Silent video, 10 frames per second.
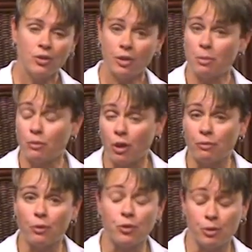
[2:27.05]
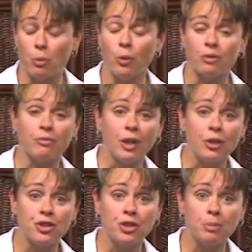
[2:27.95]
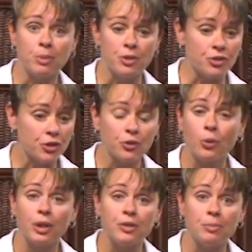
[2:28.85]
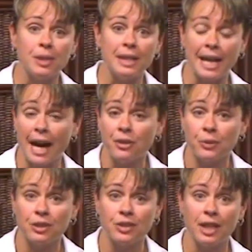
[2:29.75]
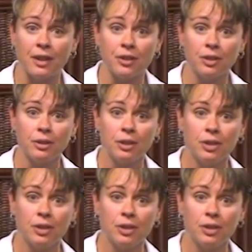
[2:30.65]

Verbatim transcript: Some of our for- supportive fellowship is just going to be gathering together